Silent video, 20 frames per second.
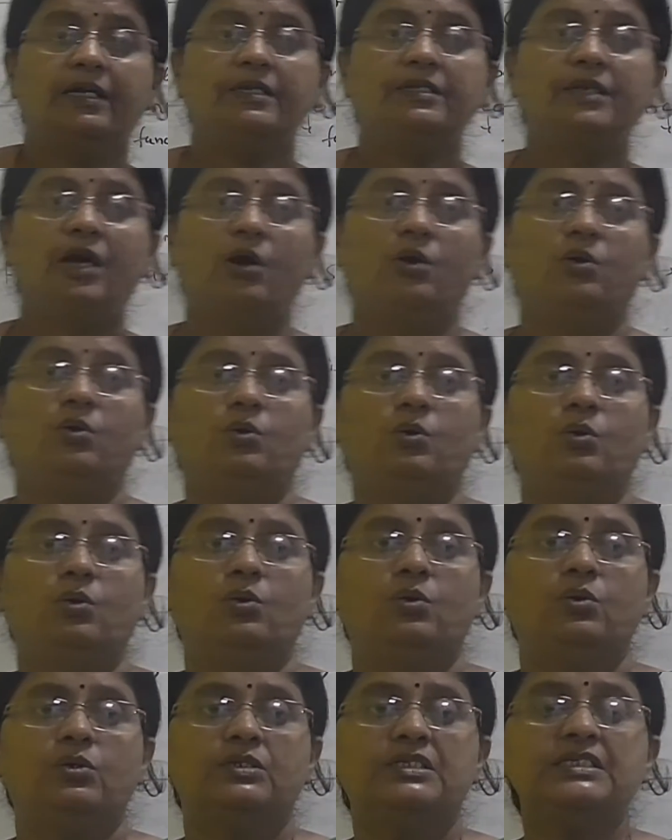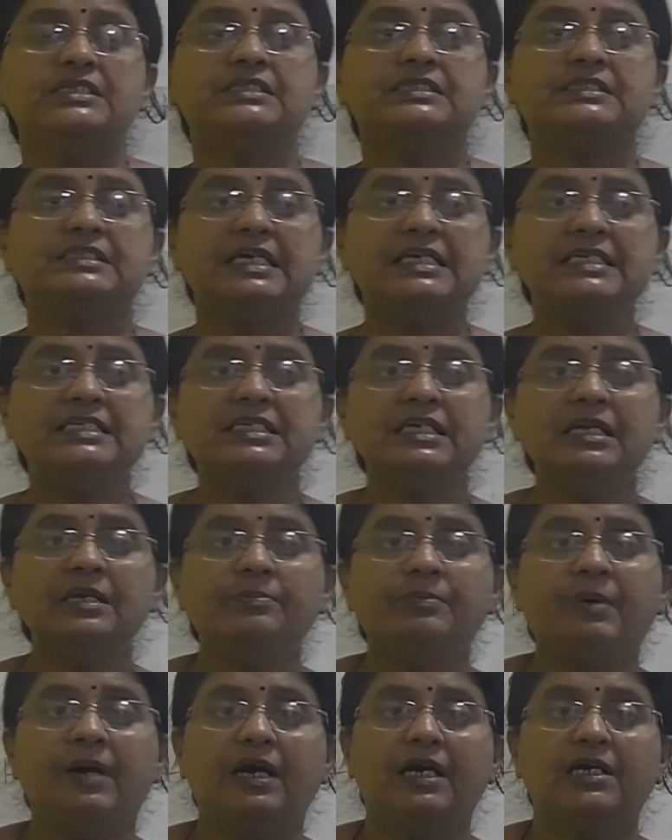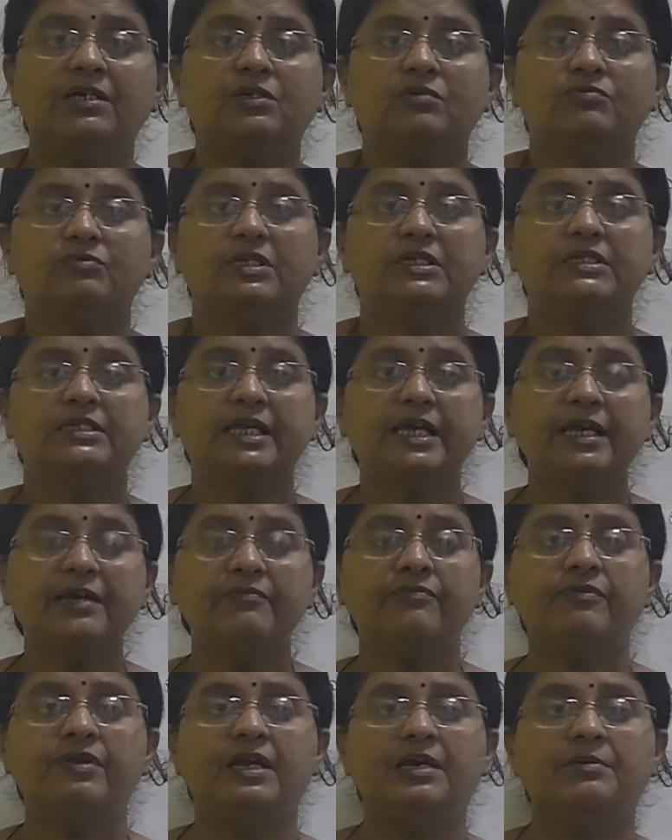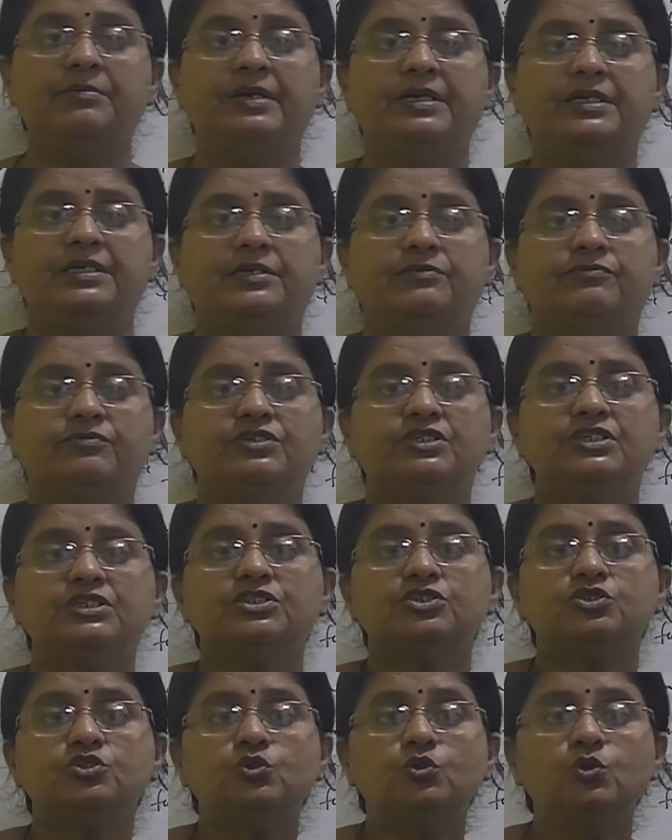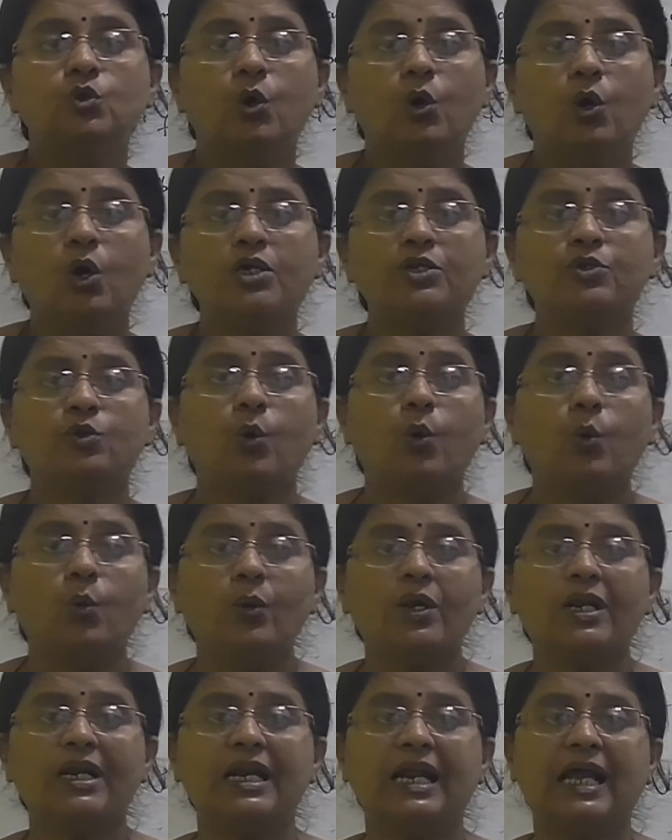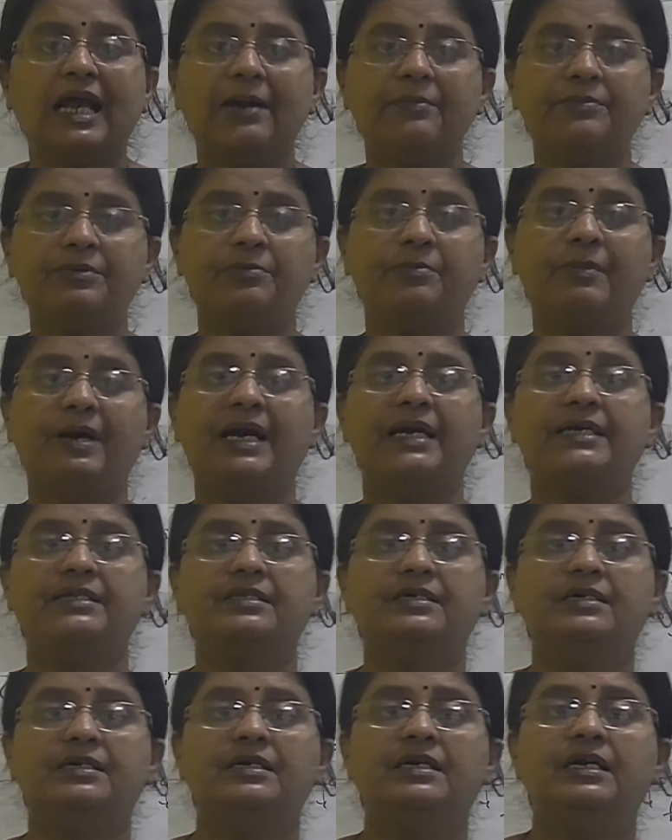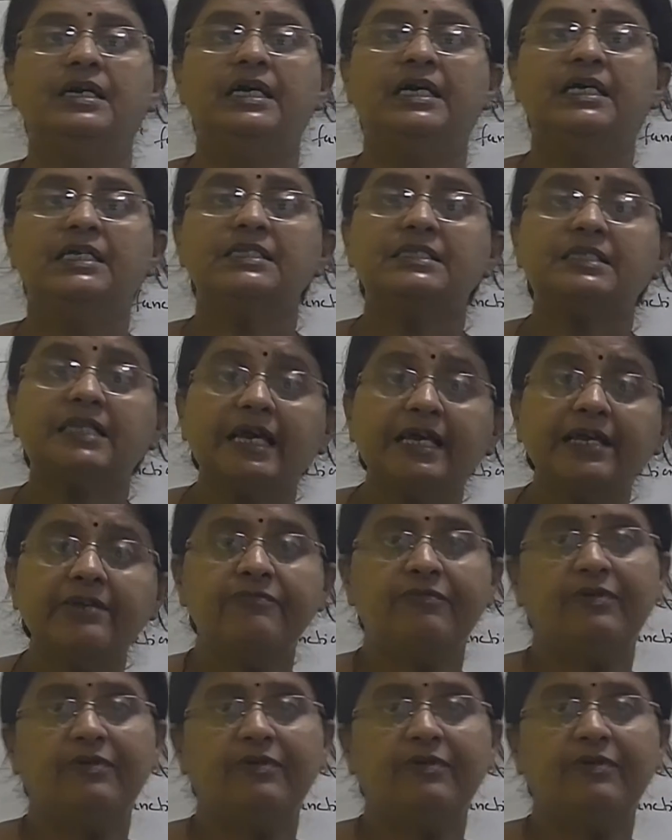Now this central part of the thick filament, which is not overlapped by the thin